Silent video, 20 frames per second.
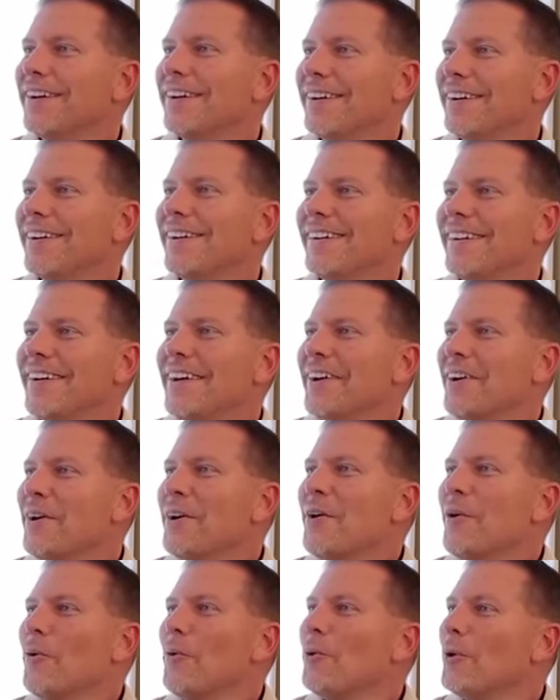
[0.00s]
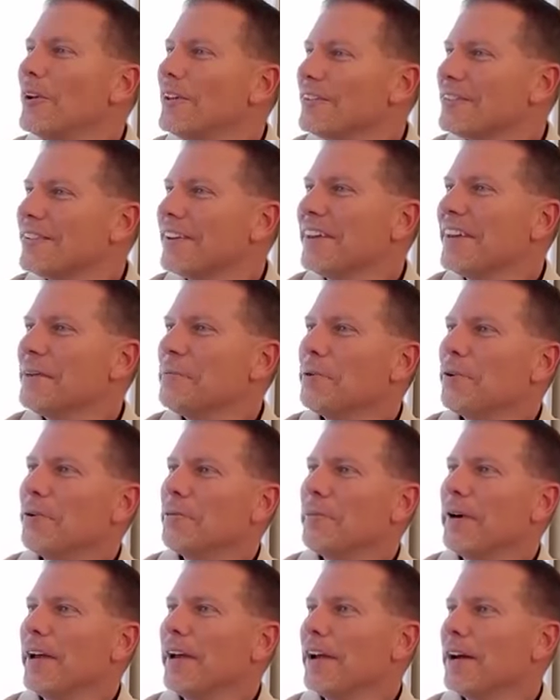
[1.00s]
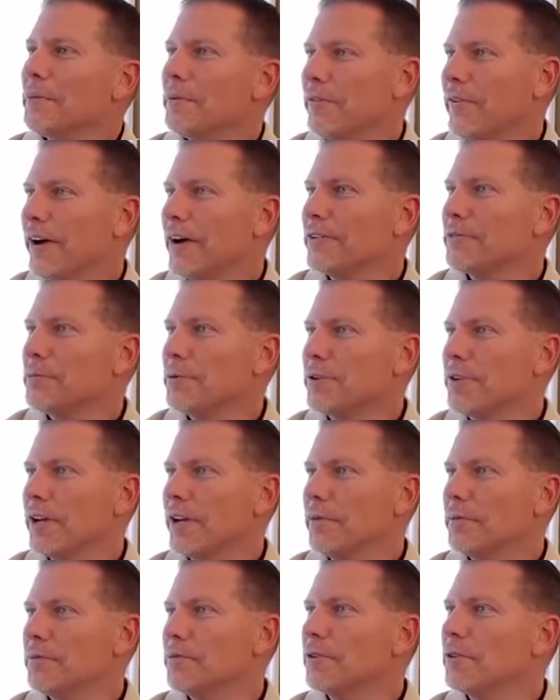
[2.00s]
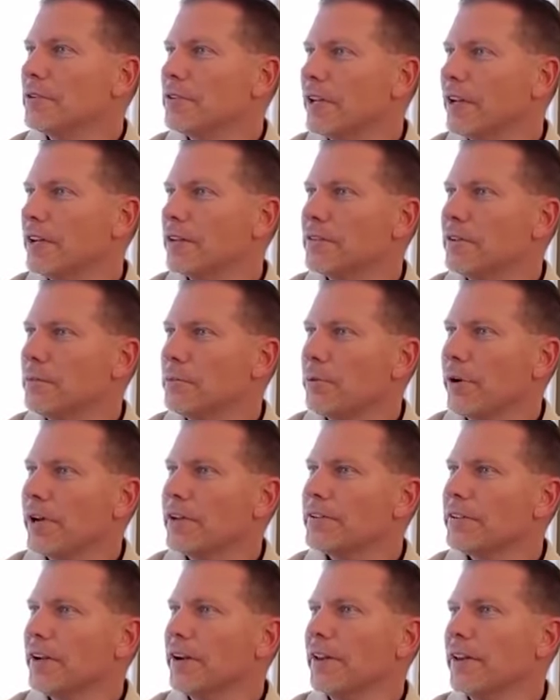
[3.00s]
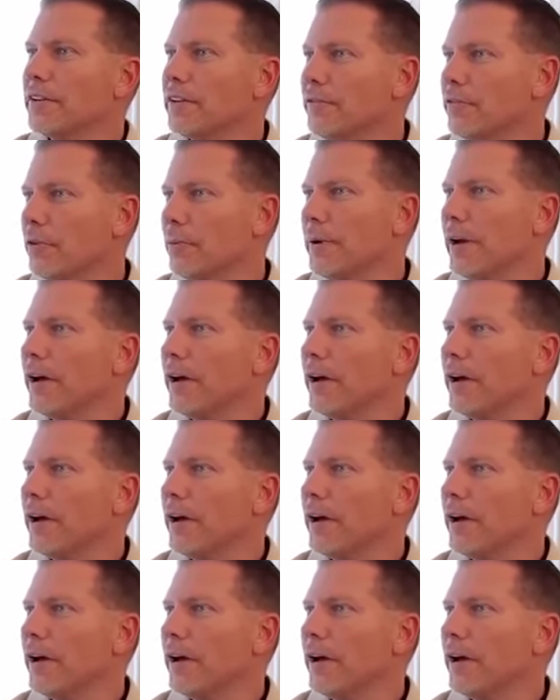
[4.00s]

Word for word: So. What is the chemical makeup of aspartame? So you said it's, it breaks down into it,